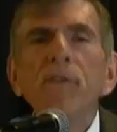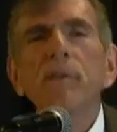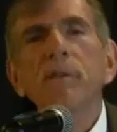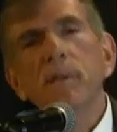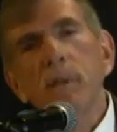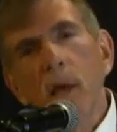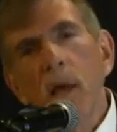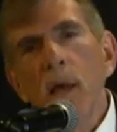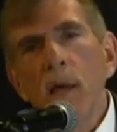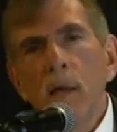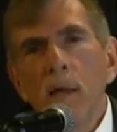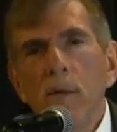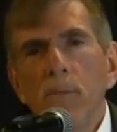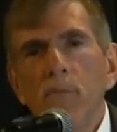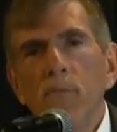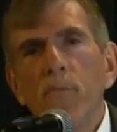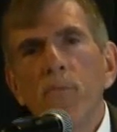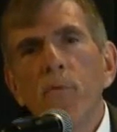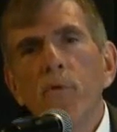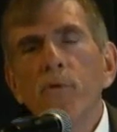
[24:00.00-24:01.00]

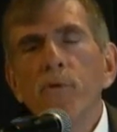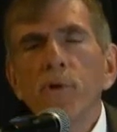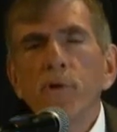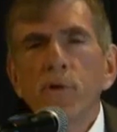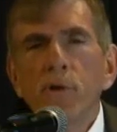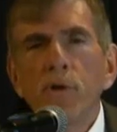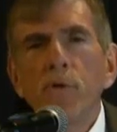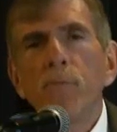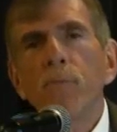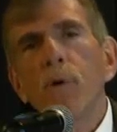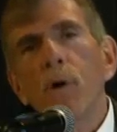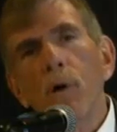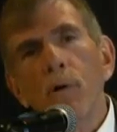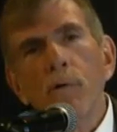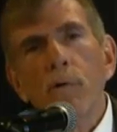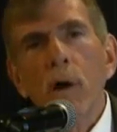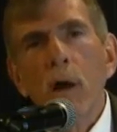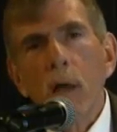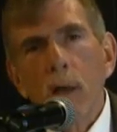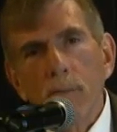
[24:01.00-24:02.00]
same for the two
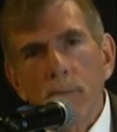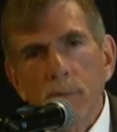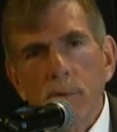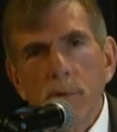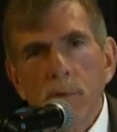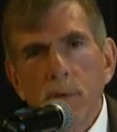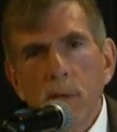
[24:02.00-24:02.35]
programs,